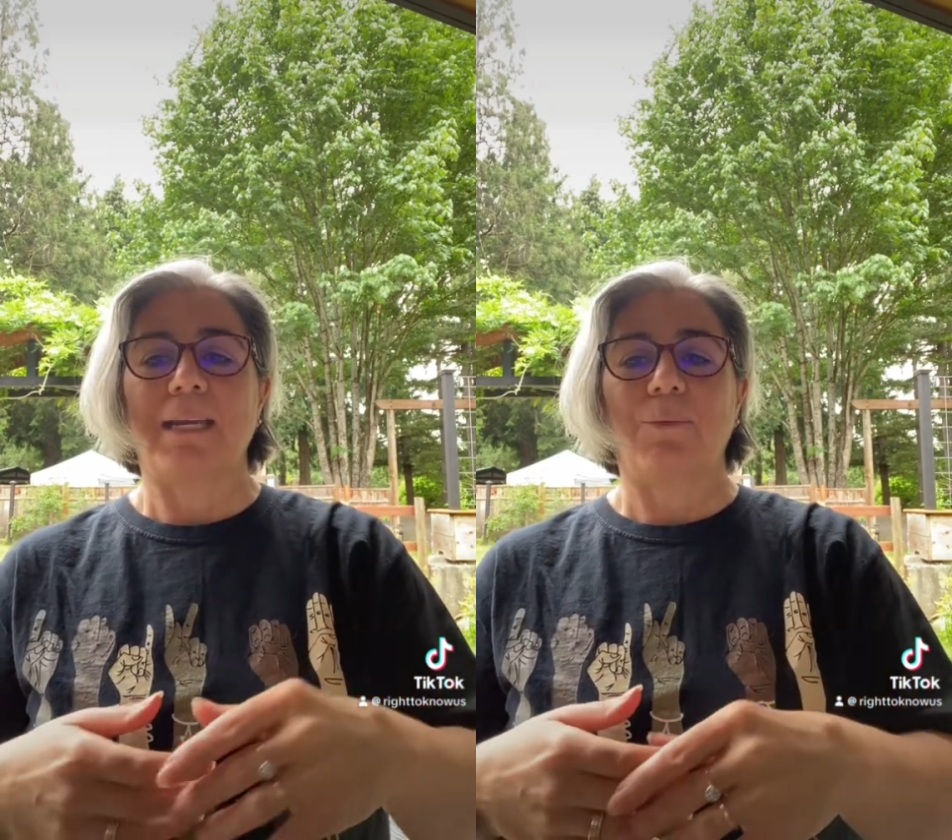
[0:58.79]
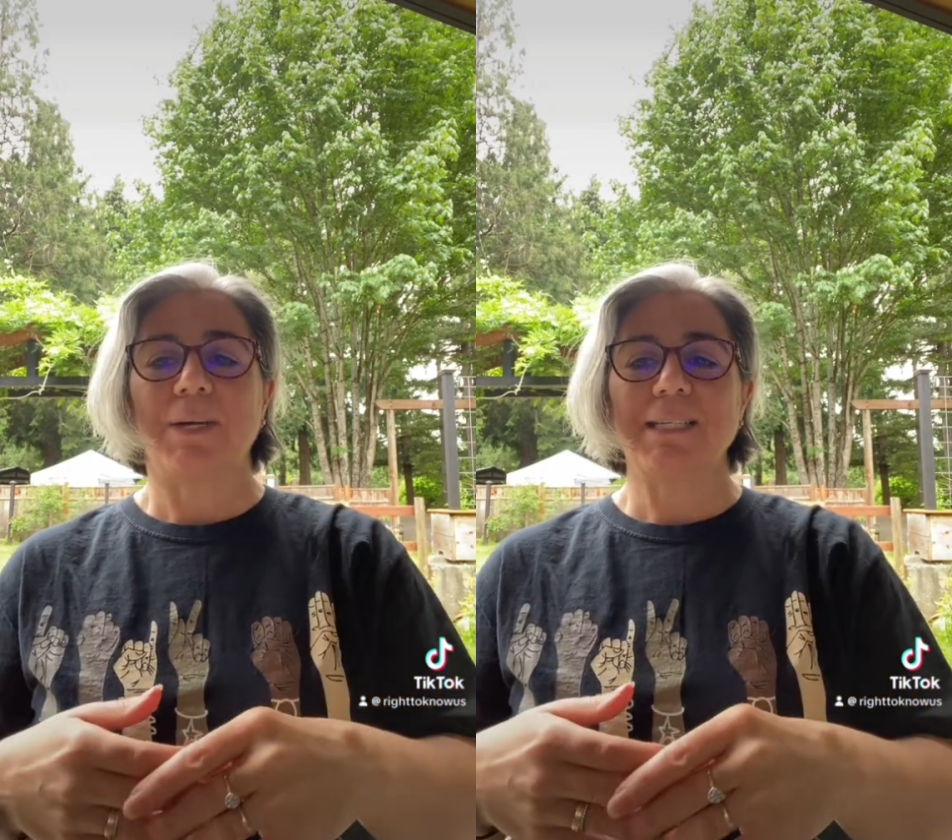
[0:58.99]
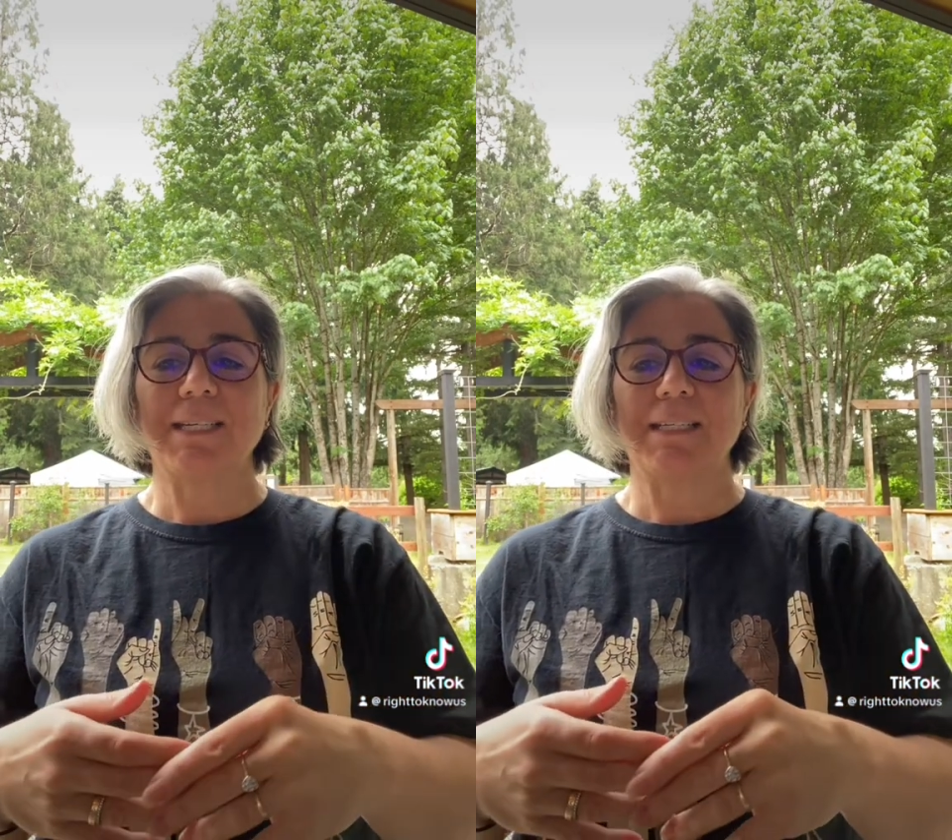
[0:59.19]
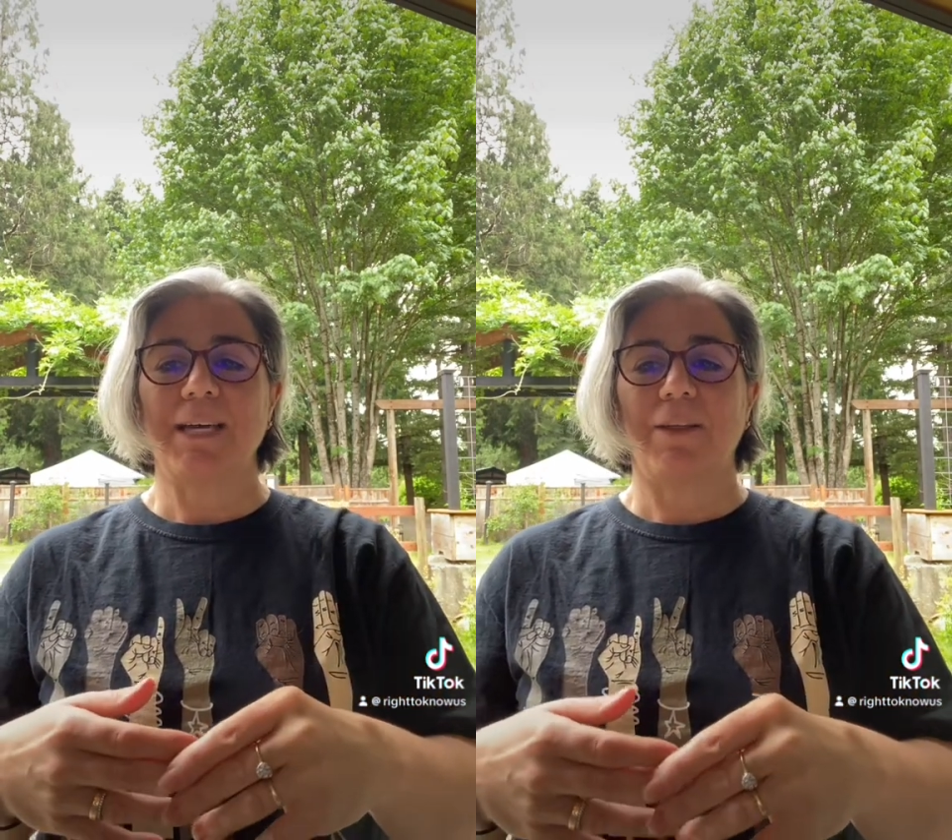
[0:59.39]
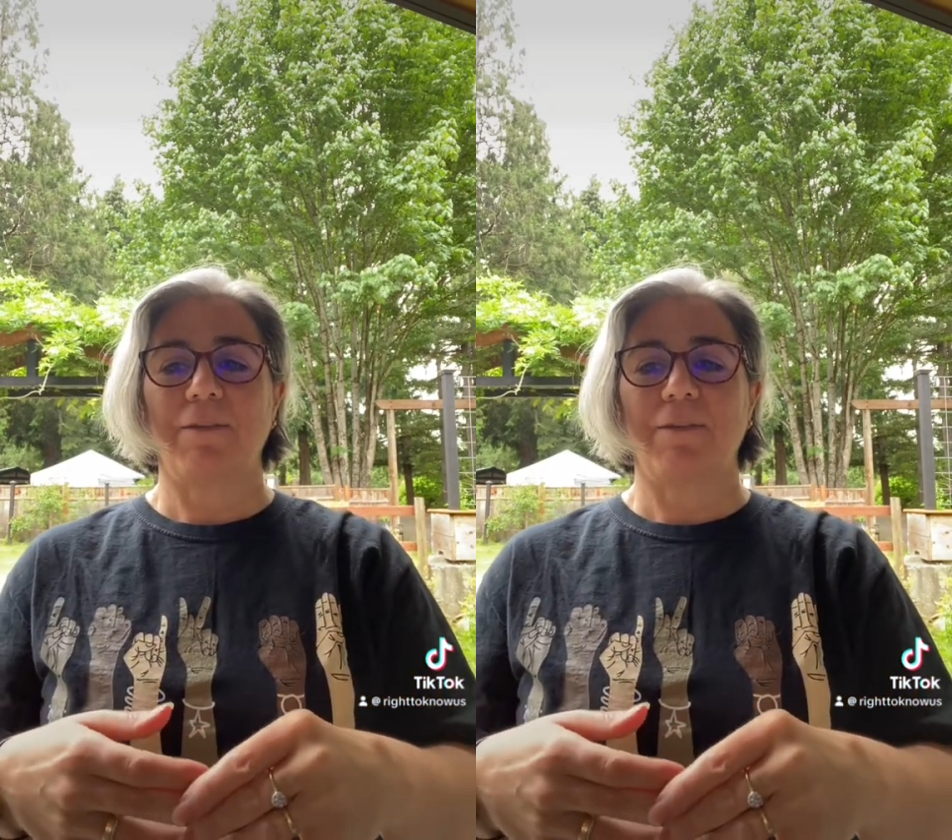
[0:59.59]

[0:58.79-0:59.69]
it wasn't until the